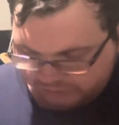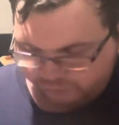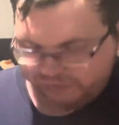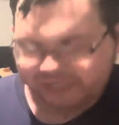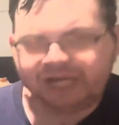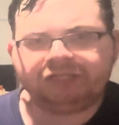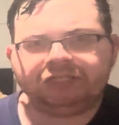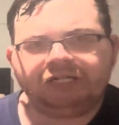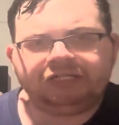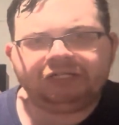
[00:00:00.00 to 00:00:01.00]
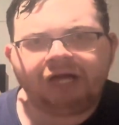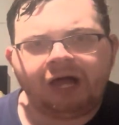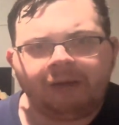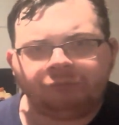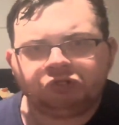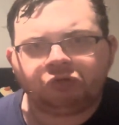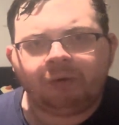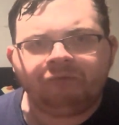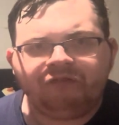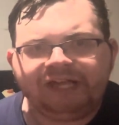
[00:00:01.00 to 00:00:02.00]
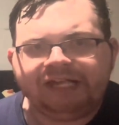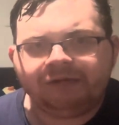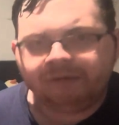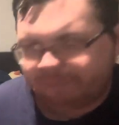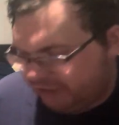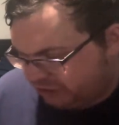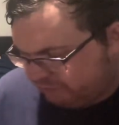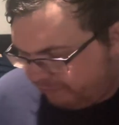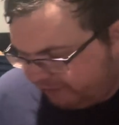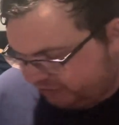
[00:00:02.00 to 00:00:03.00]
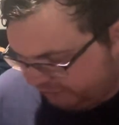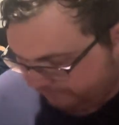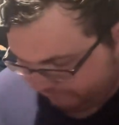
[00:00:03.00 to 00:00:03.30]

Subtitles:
We got the Storm Fate by Jason Momonti.